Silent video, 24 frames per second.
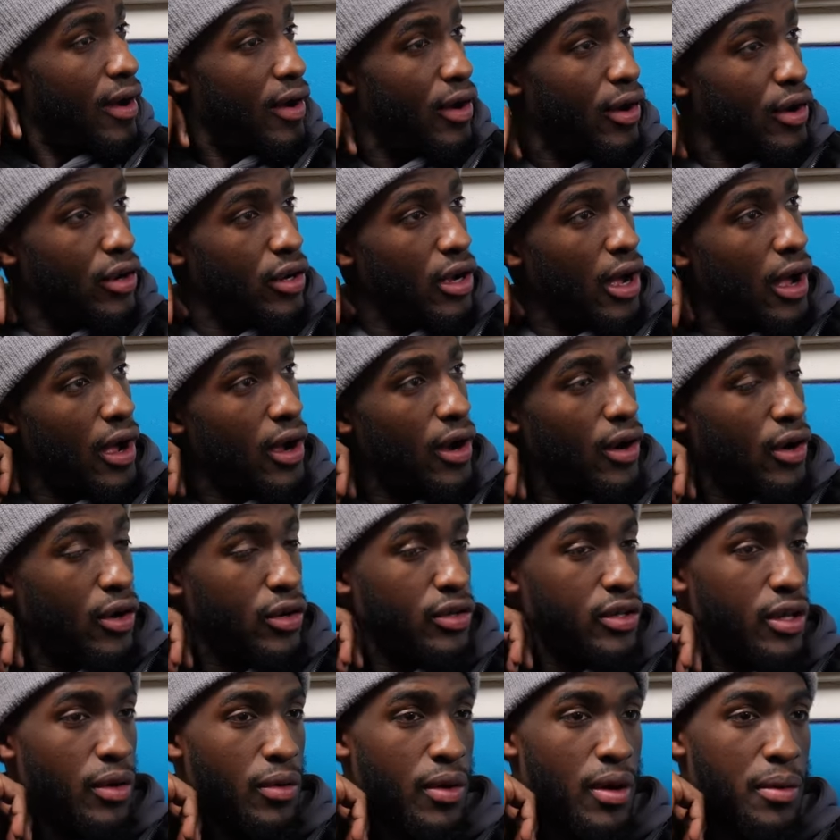I heard. I
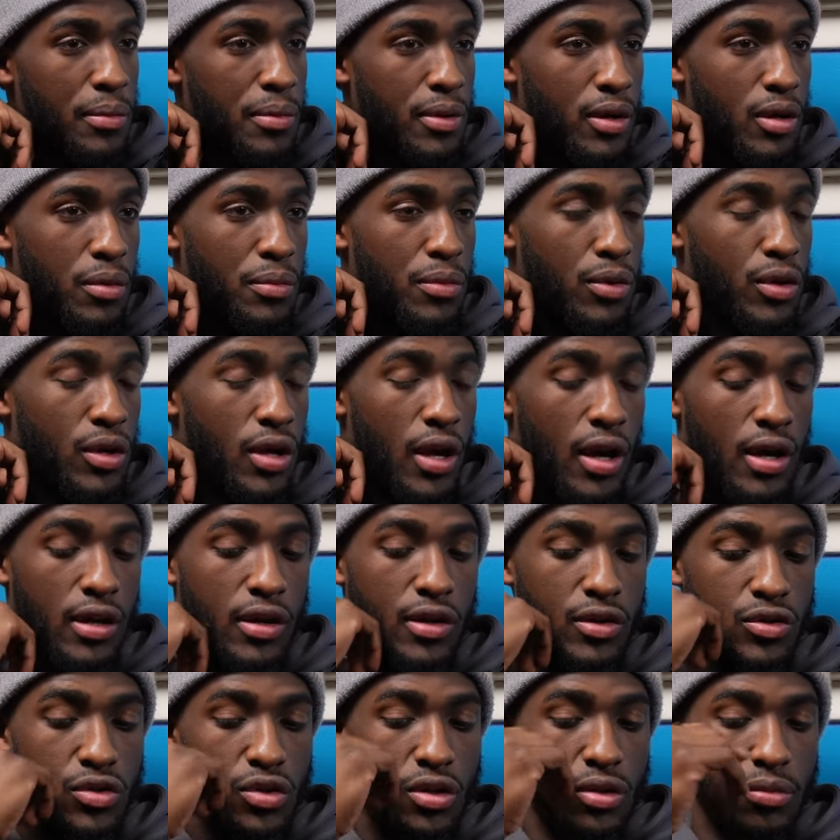heard they were able to communicate in
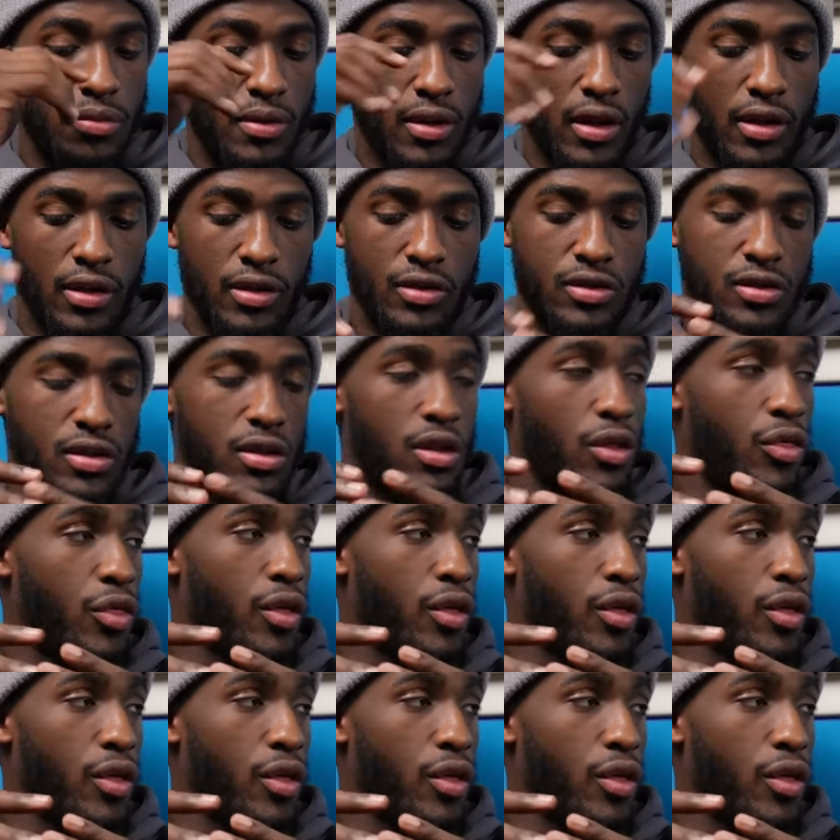their dream, like the, the